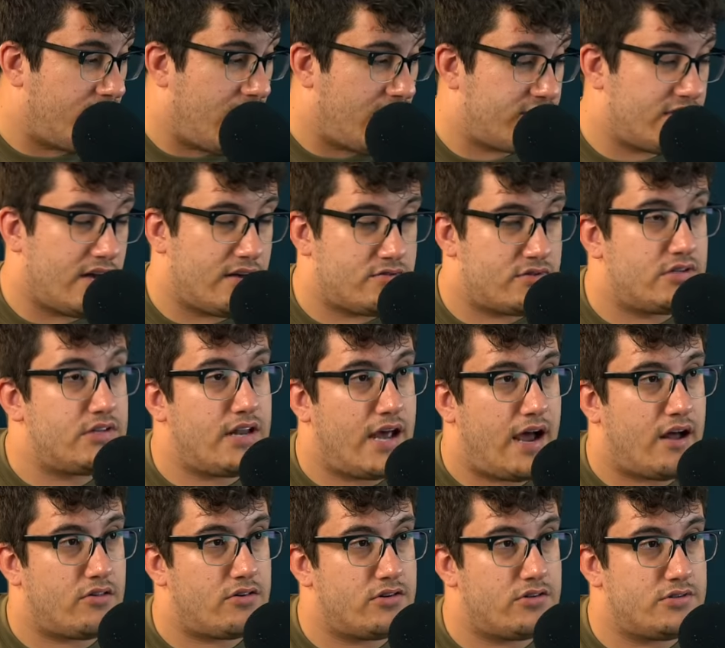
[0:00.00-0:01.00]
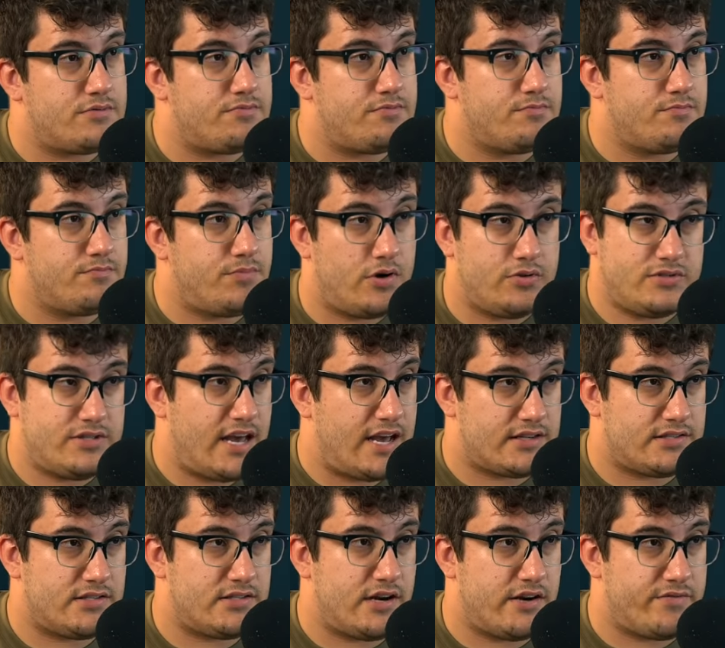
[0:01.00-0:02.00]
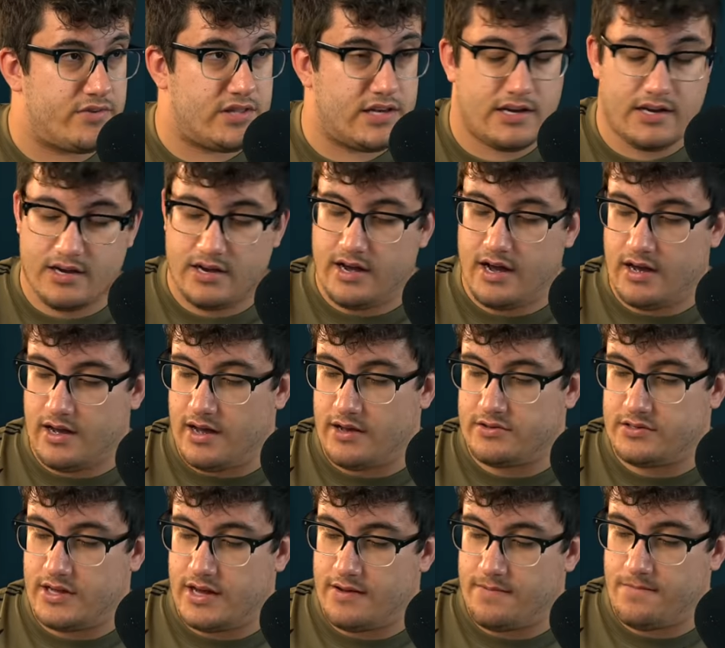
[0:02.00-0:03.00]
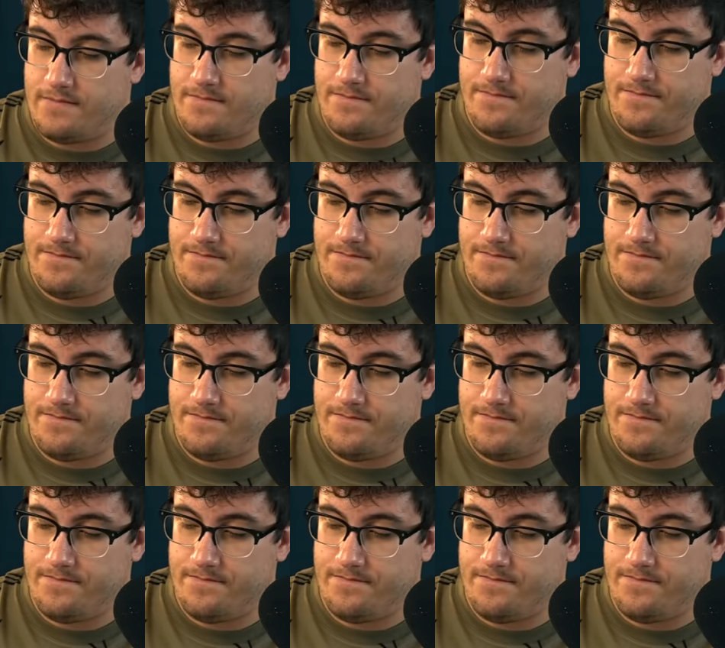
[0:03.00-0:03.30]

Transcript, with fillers: five thousand dollars yeah. post-taxes and everything. Mm-hmm. How's that?